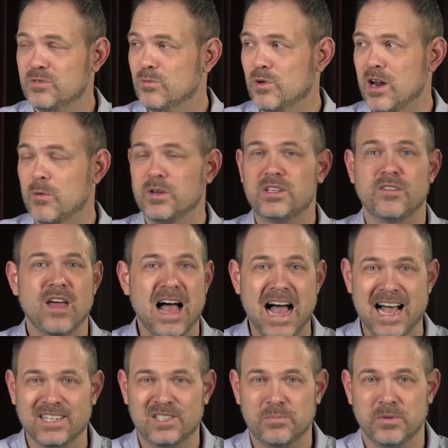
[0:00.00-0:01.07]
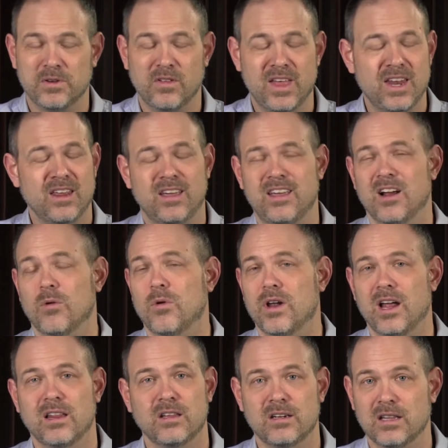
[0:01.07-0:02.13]
When I went to the hospital, they didn't care
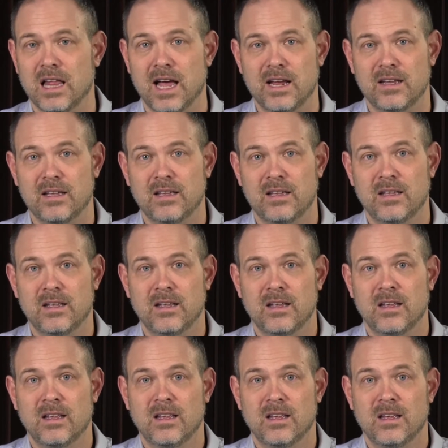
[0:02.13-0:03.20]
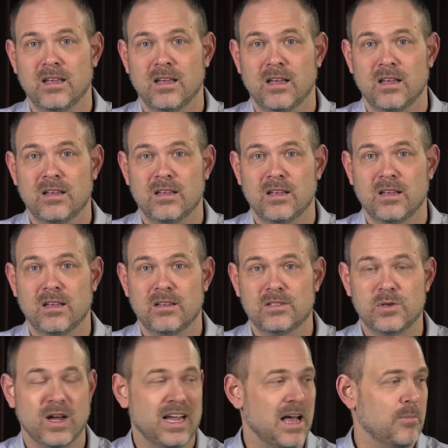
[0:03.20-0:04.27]
what I looked like.
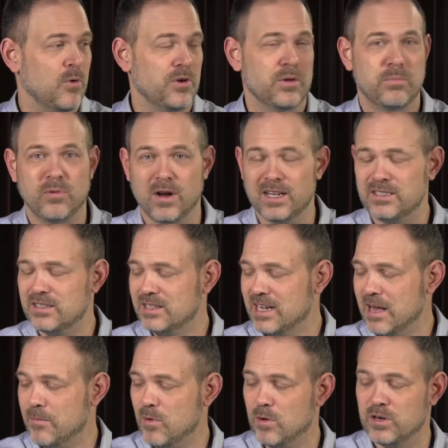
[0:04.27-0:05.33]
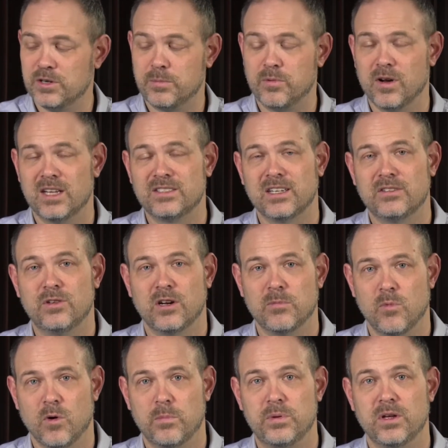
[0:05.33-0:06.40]
So I got more depressed. As I got more depressed, I took
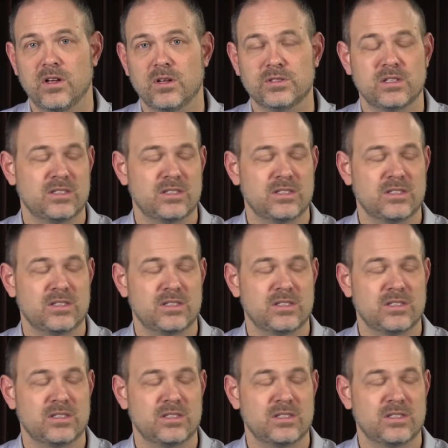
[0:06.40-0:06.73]
more pills.